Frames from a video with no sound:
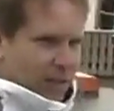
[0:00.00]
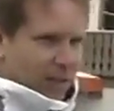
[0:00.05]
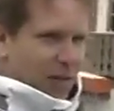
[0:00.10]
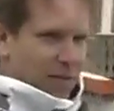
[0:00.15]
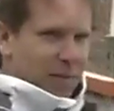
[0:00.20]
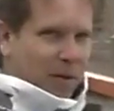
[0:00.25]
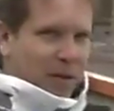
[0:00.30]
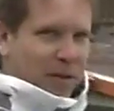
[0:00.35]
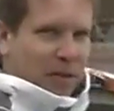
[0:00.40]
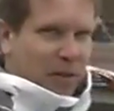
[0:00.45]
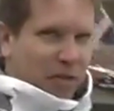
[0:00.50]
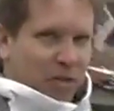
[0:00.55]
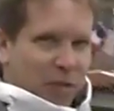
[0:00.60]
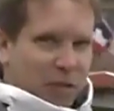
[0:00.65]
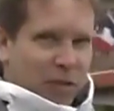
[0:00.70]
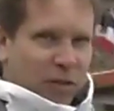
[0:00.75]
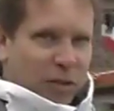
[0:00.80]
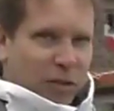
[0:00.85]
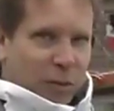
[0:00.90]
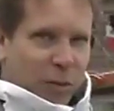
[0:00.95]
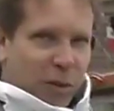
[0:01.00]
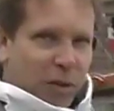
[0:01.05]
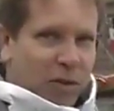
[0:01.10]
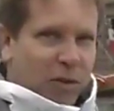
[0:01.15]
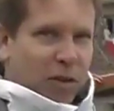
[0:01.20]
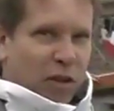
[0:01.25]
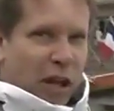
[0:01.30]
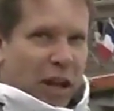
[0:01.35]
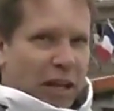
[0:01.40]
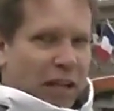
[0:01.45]
you very much. This is the Swiss
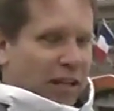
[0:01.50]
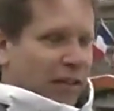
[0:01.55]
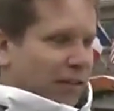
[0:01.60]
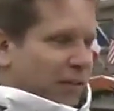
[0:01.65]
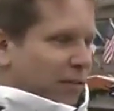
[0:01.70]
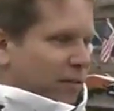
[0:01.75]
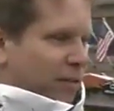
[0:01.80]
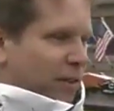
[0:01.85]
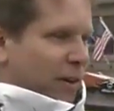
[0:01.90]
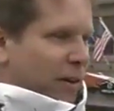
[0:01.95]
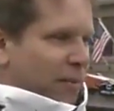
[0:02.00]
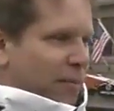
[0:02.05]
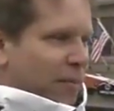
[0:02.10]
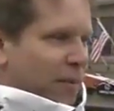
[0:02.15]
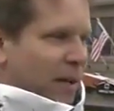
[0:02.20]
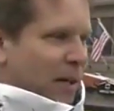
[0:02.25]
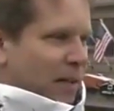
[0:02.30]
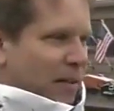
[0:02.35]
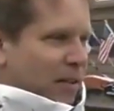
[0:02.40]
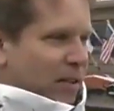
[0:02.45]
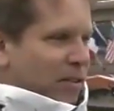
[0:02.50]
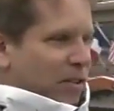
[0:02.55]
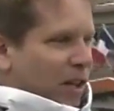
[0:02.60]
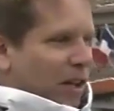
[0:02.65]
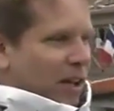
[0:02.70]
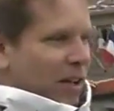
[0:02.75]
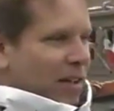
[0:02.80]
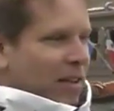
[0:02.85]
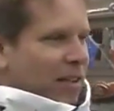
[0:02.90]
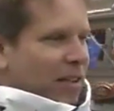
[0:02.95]
jacket from uh,
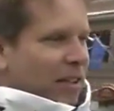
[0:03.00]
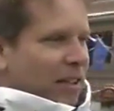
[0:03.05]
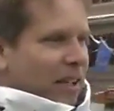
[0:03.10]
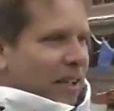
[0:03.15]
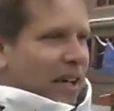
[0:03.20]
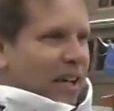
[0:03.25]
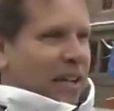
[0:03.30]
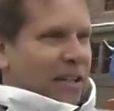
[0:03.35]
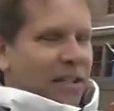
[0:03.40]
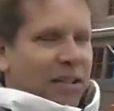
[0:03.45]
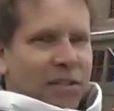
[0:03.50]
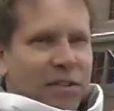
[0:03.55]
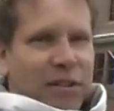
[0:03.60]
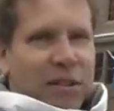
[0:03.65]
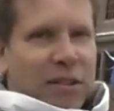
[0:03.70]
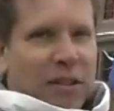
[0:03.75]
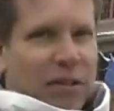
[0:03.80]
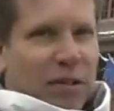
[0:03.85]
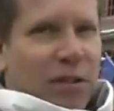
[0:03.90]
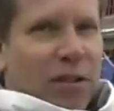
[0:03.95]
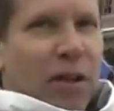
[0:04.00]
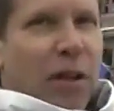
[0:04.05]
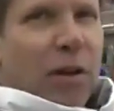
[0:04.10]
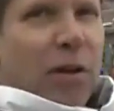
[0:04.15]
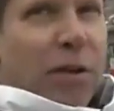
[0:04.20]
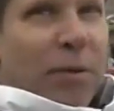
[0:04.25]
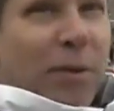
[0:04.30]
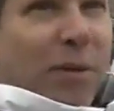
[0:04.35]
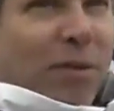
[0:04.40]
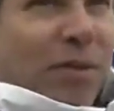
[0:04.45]
and this thing is
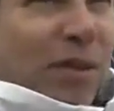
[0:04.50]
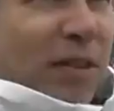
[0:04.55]
loaded with